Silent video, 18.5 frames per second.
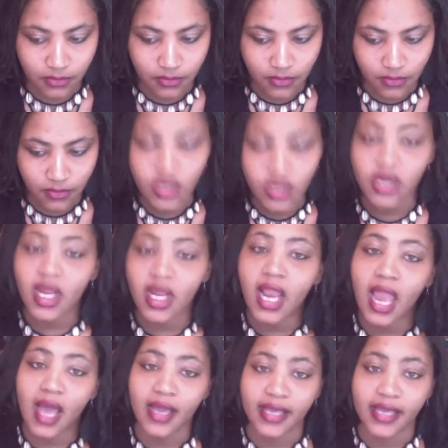your
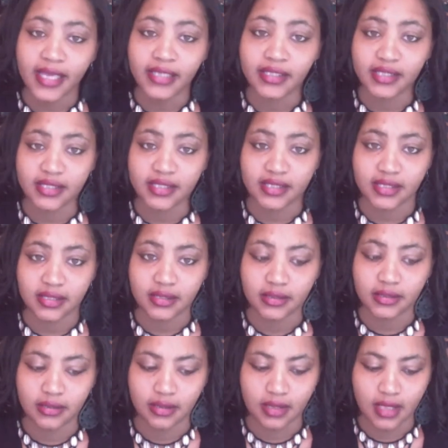clients.
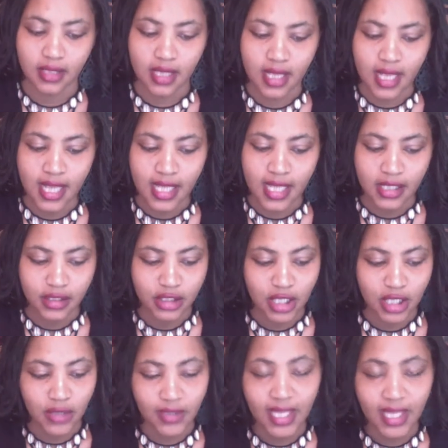
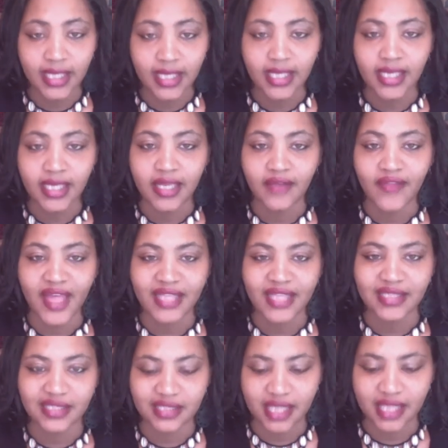Don't let any of that
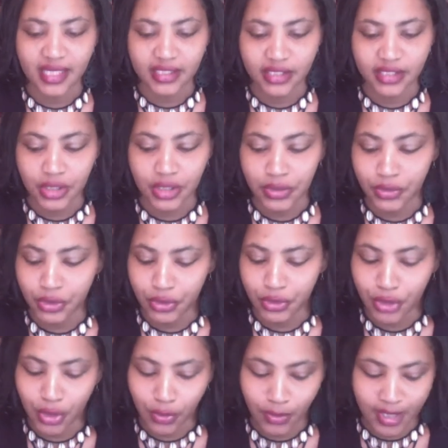stick to you. You
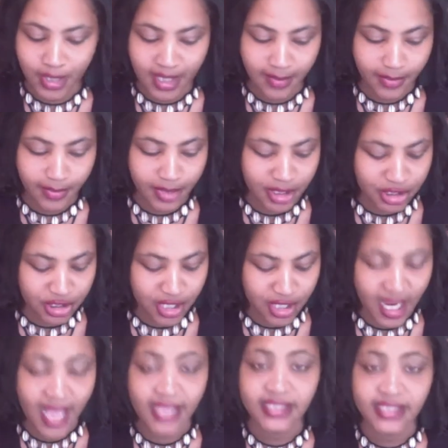don't want to put your
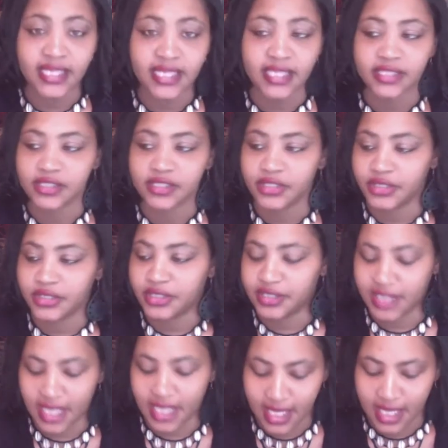ancestors
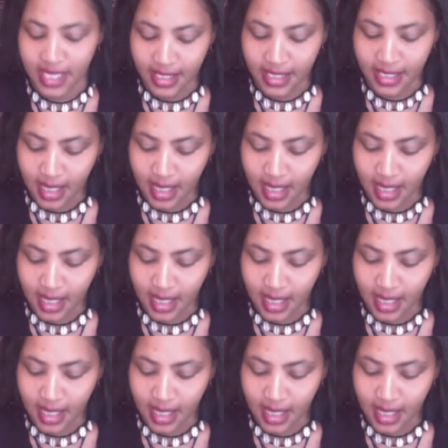in